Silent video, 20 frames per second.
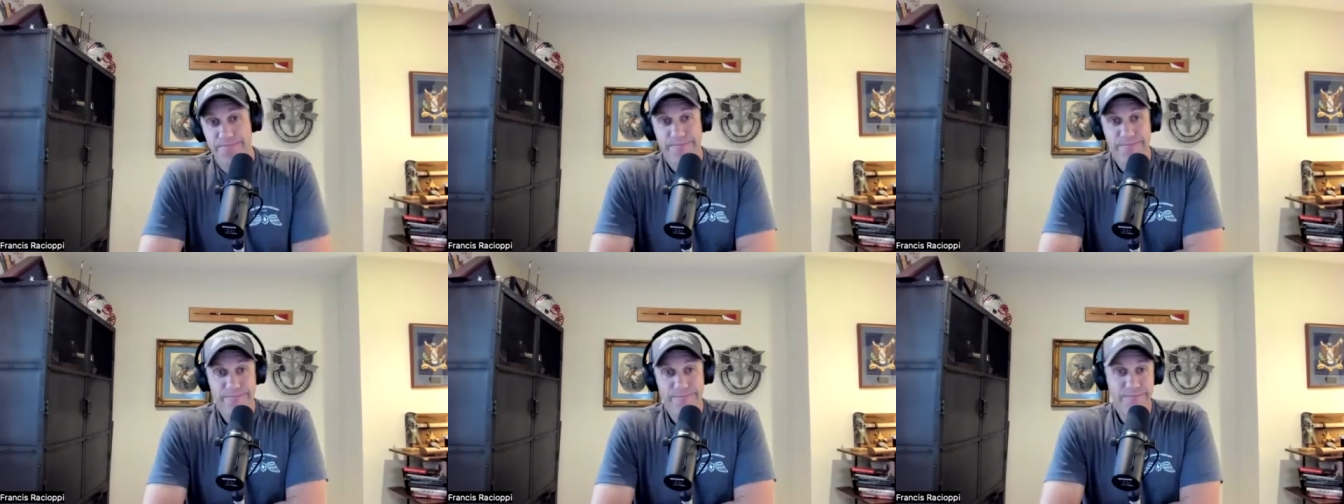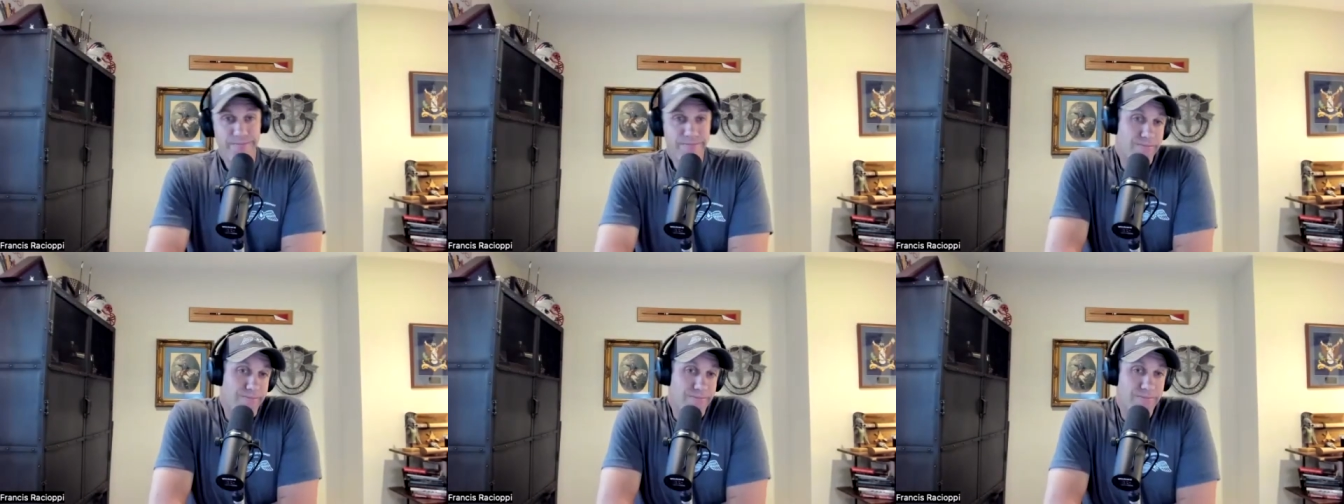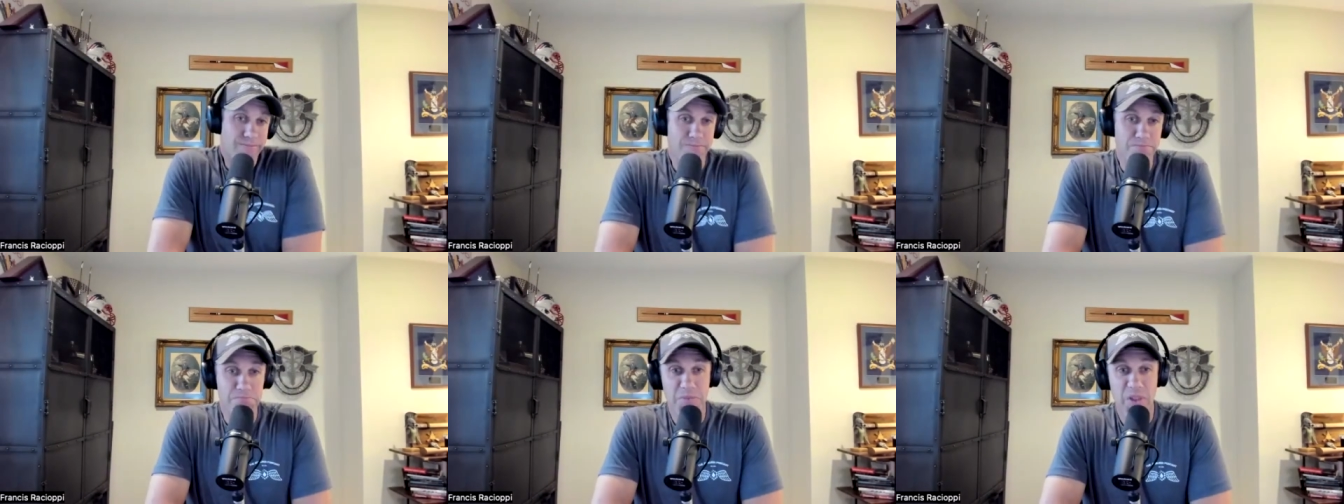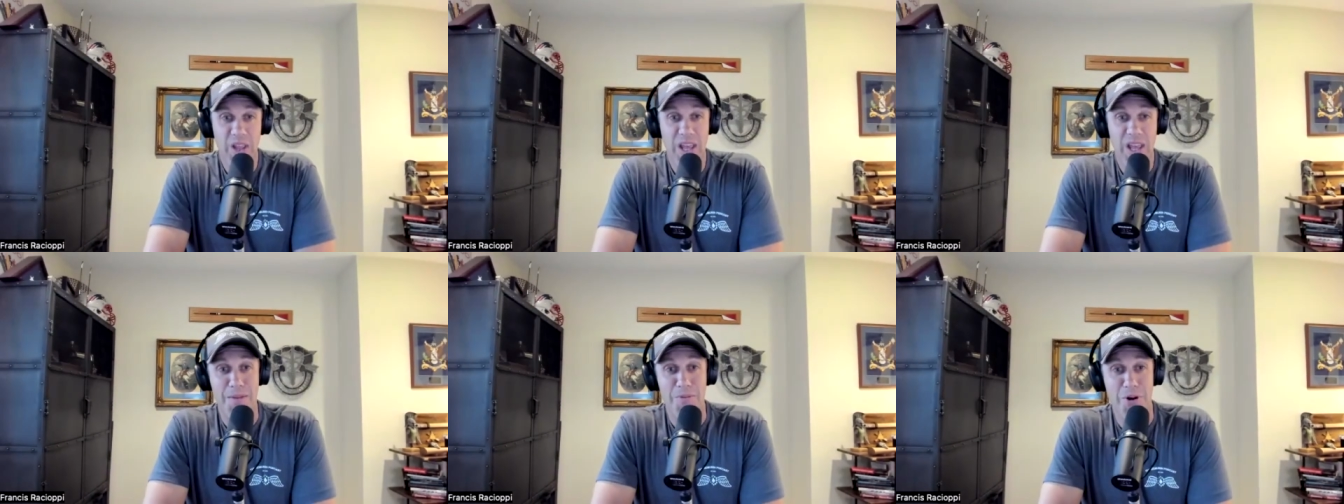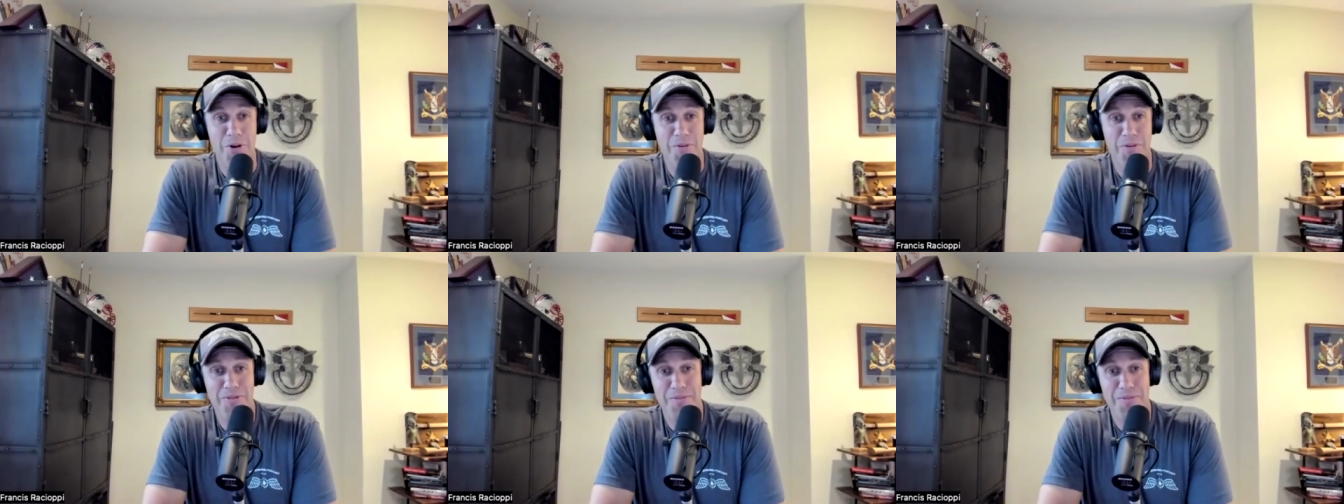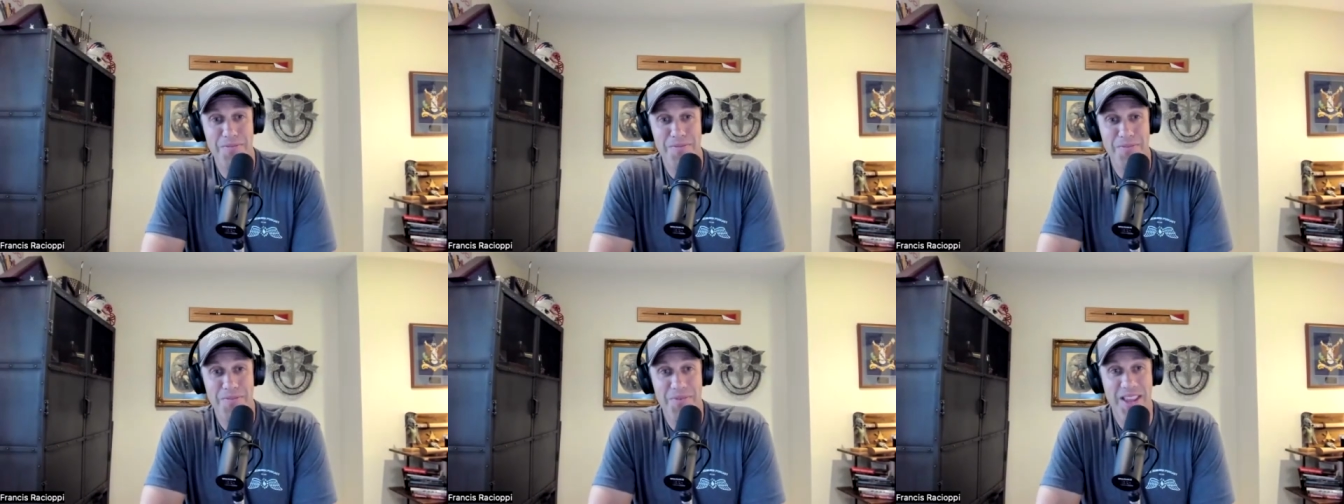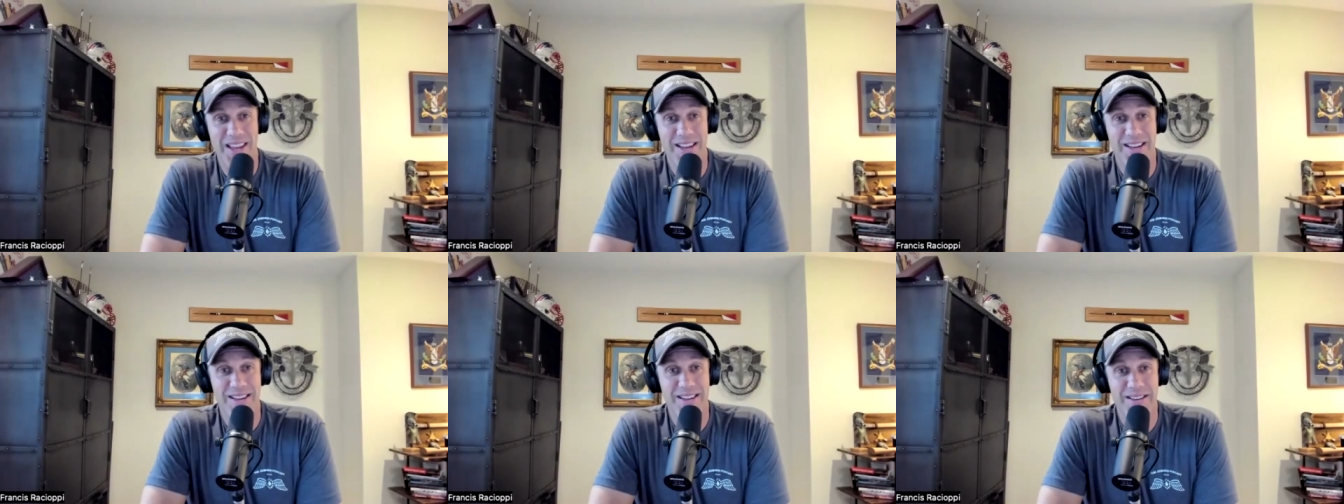yeah and you're experiencing from,
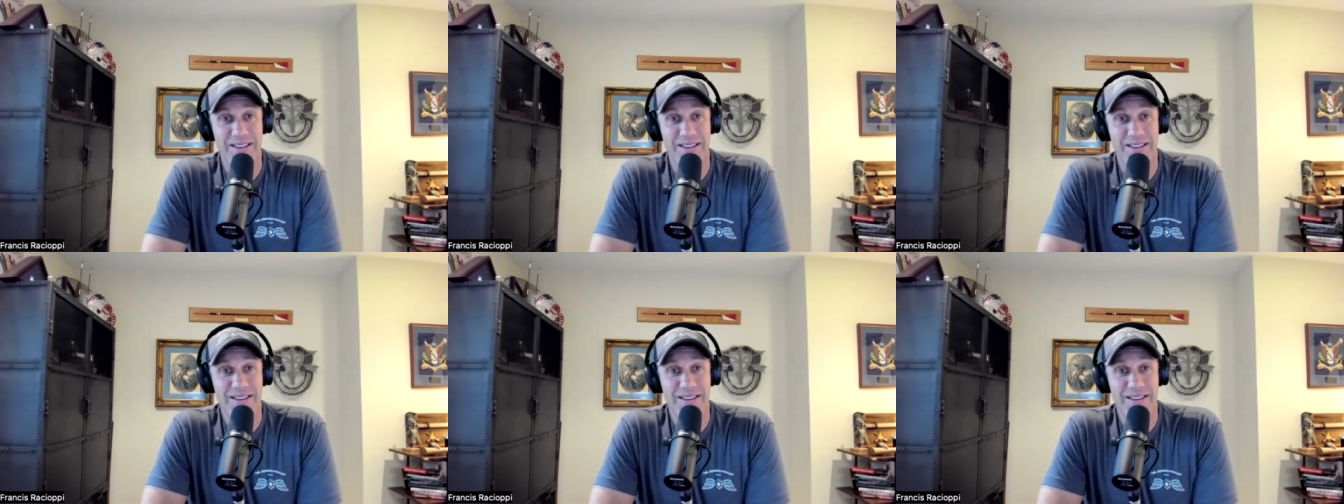things you're